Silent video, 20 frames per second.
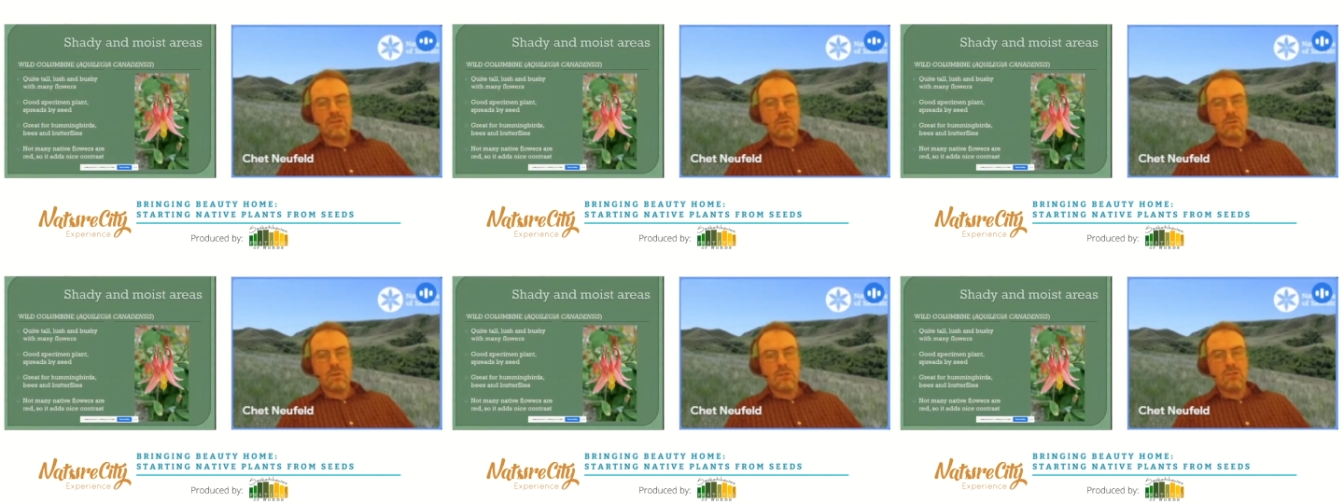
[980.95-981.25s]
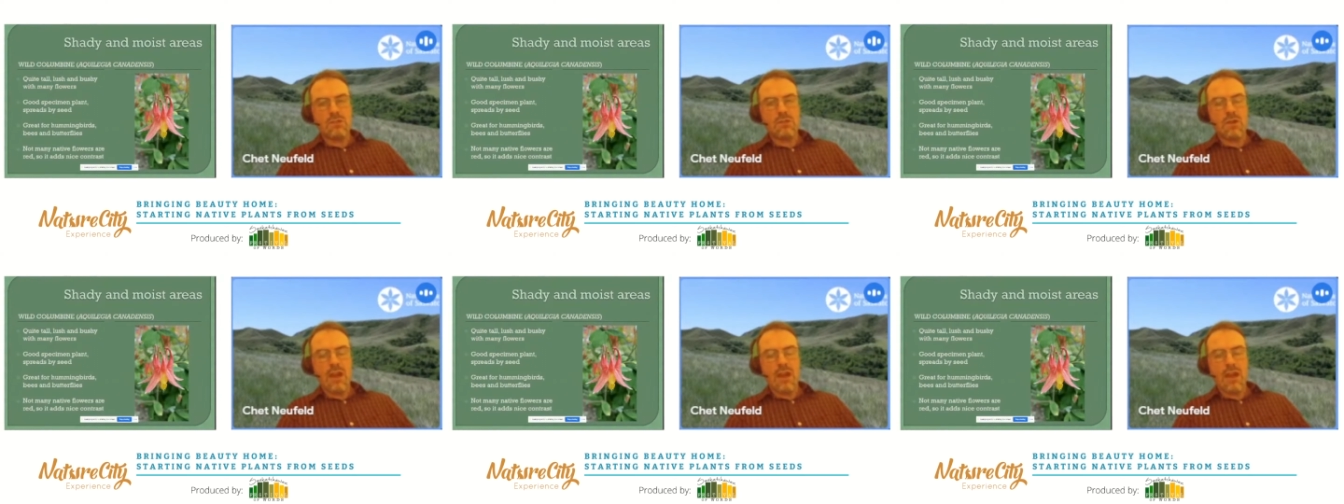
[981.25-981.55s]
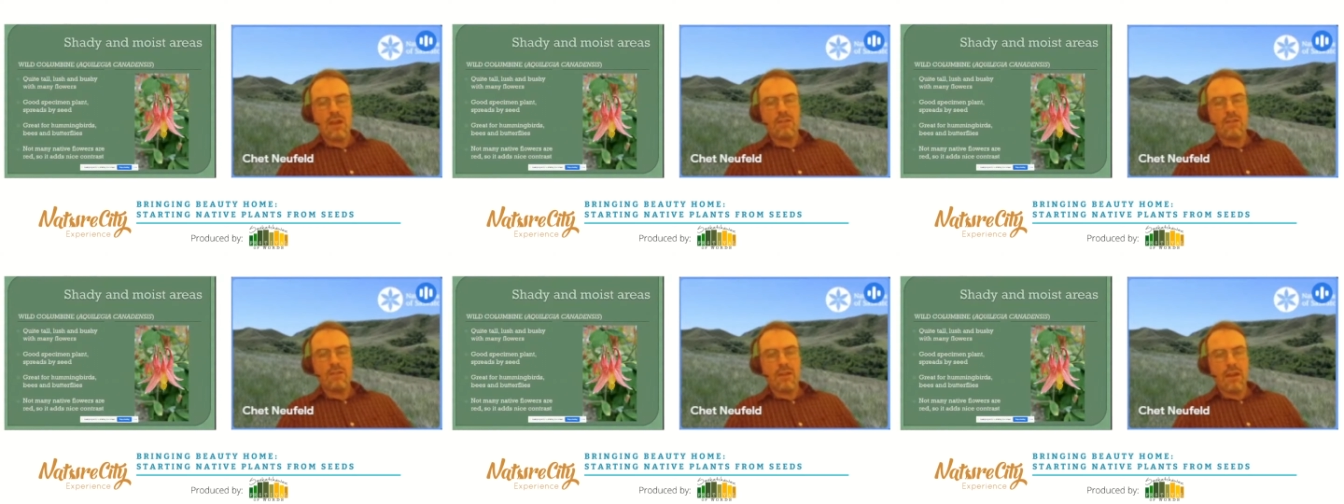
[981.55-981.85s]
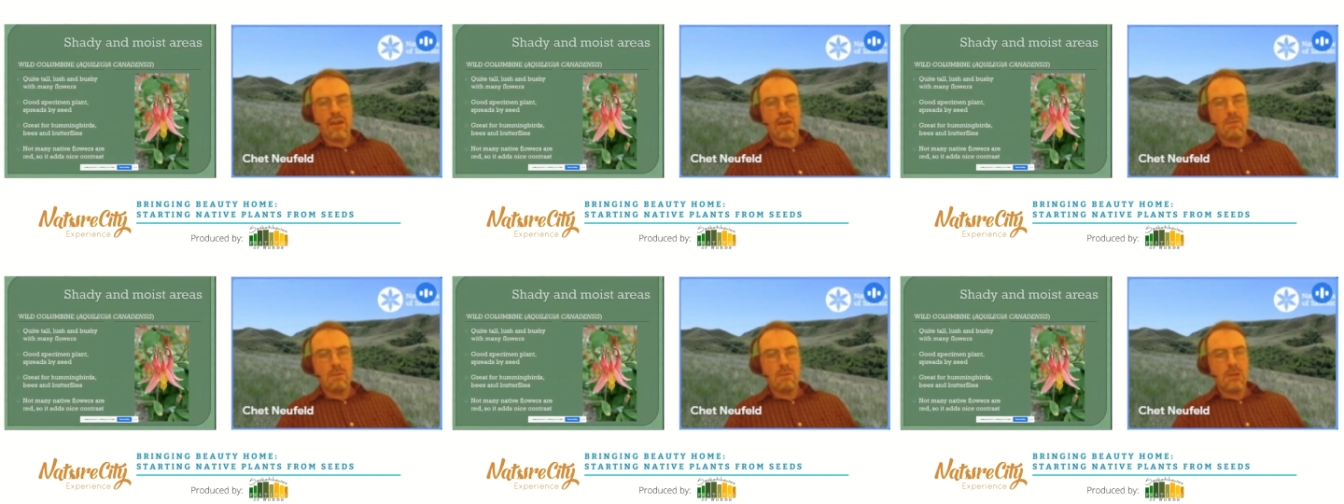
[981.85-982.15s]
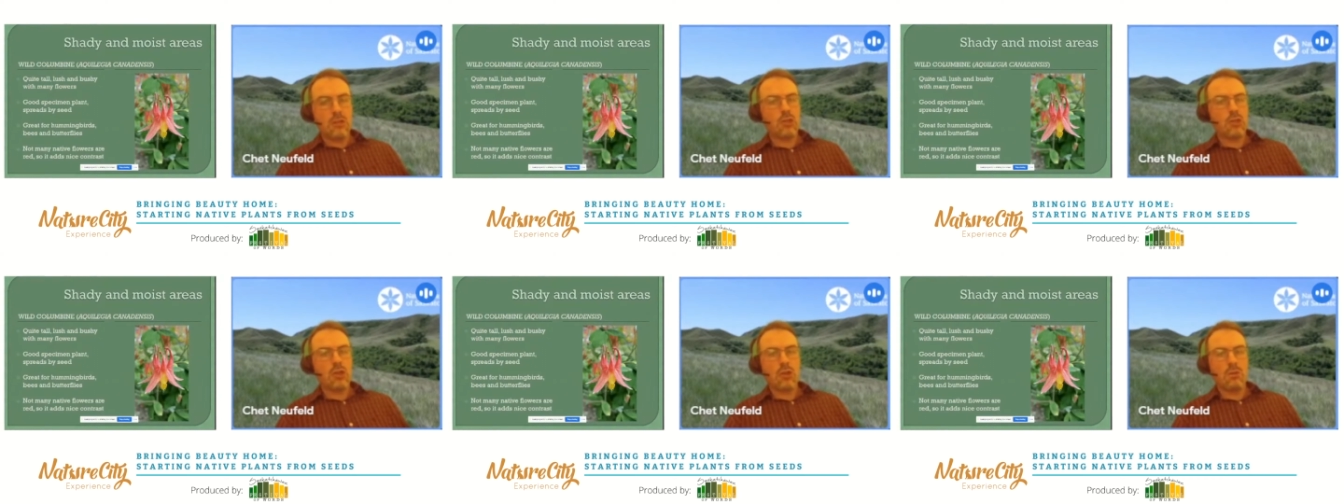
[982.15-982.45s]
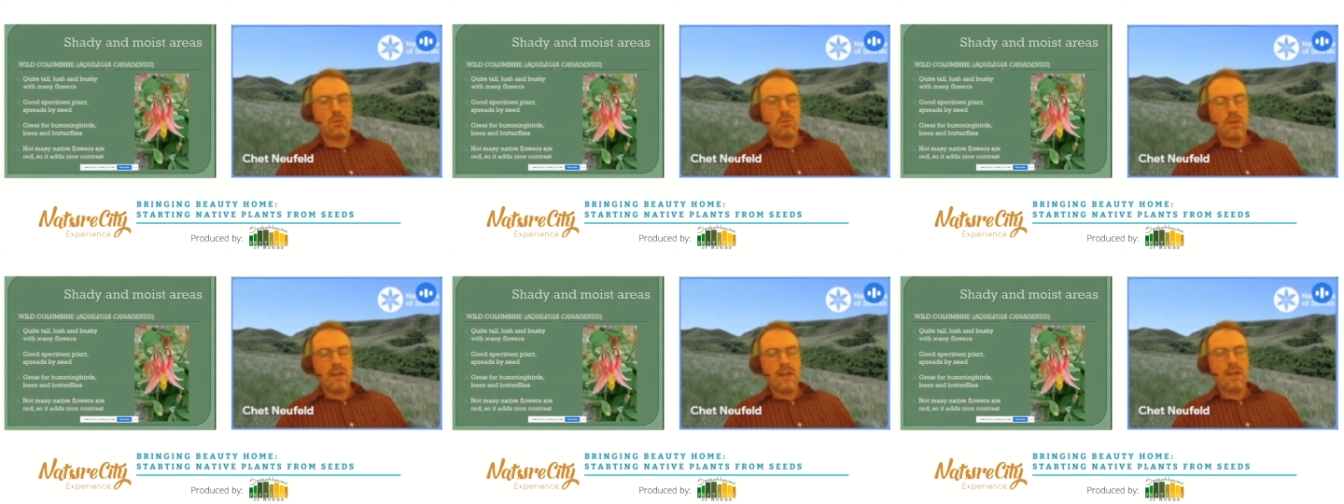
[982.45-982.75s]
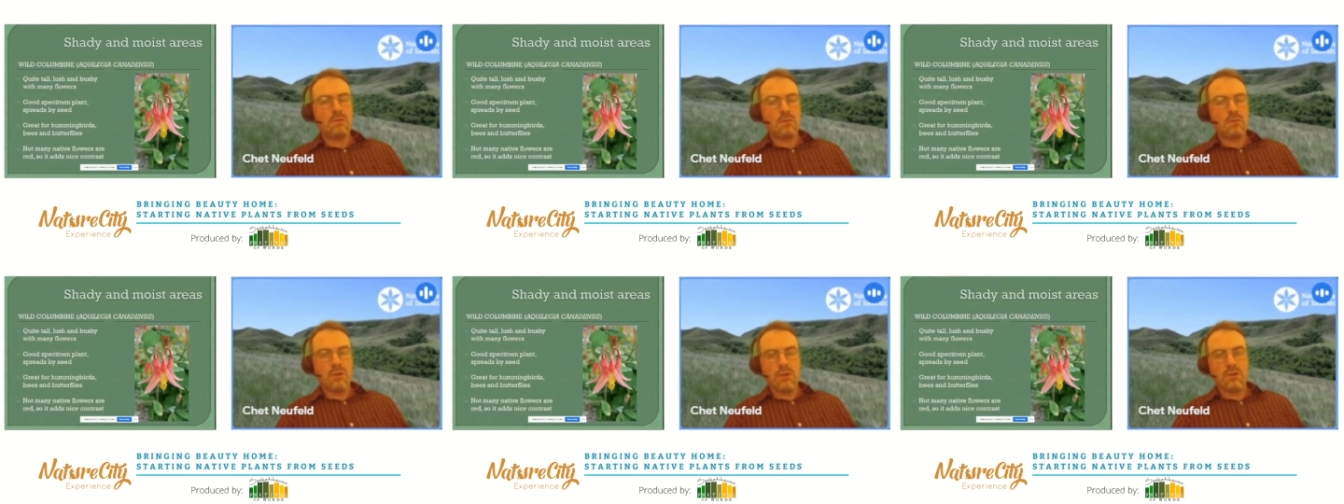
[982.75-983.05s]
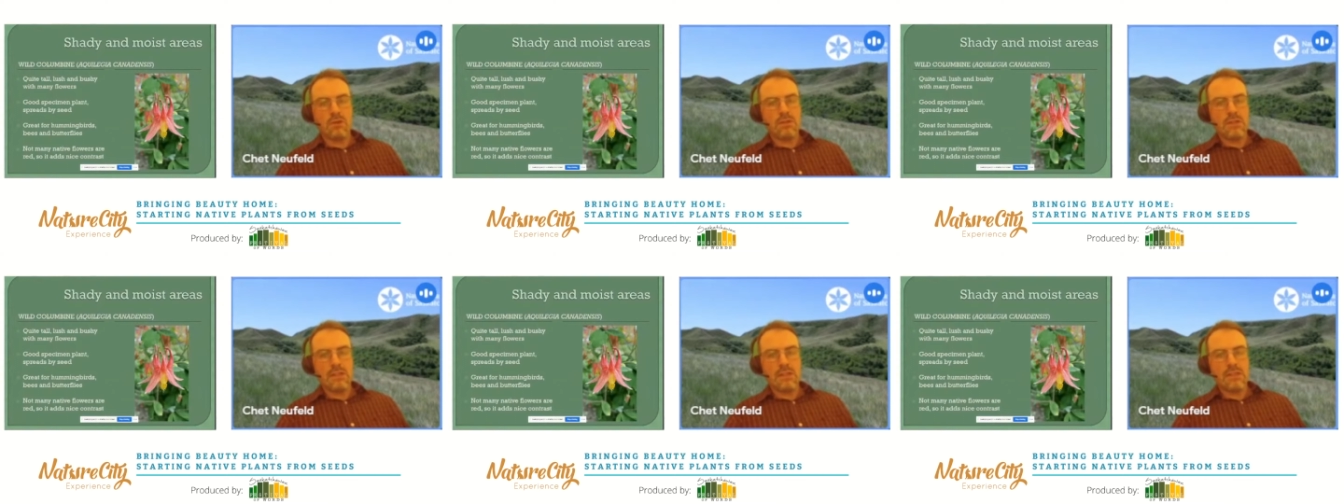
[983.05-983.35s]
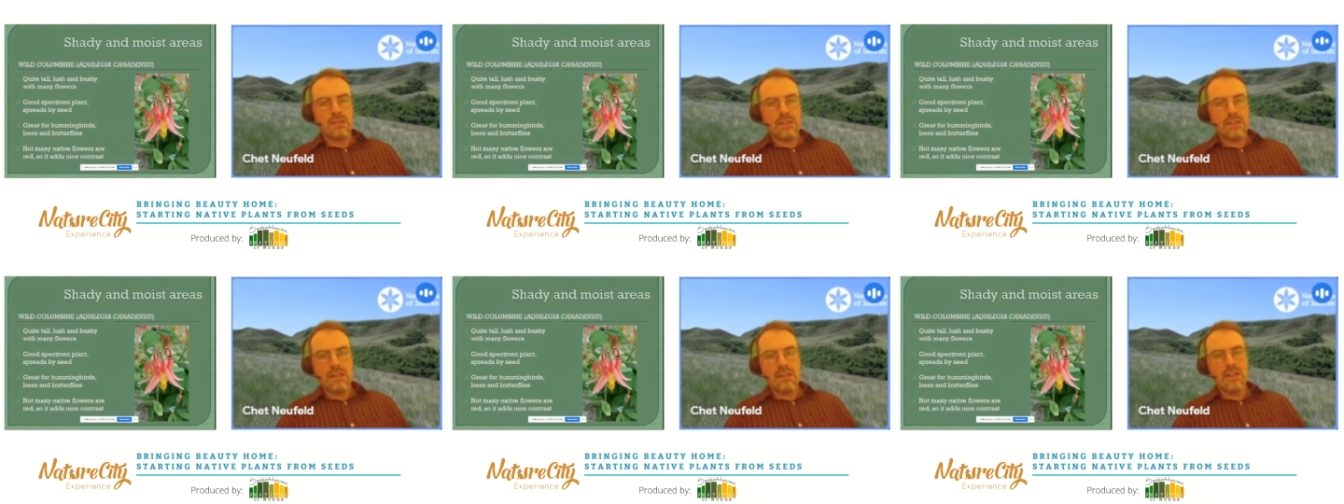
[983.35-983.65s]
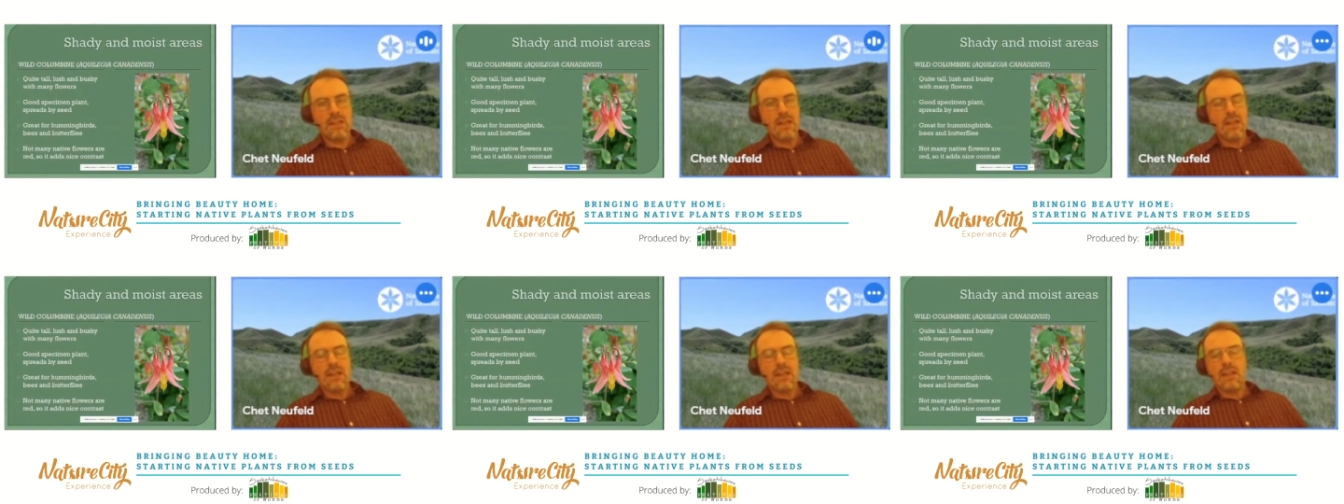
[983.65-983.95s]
So once you have a mature plant producing seed,